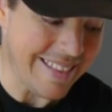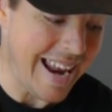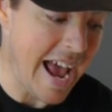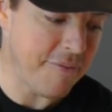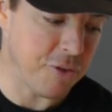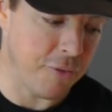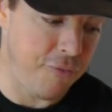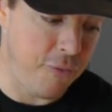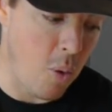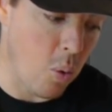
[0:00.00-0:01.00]
then after
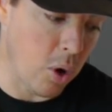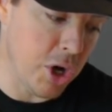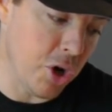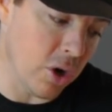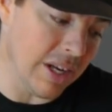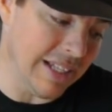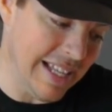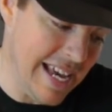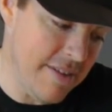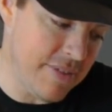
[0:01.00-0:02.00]
four, you're going to
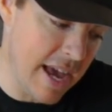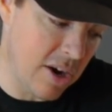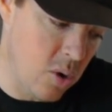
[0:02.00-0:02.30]
leave that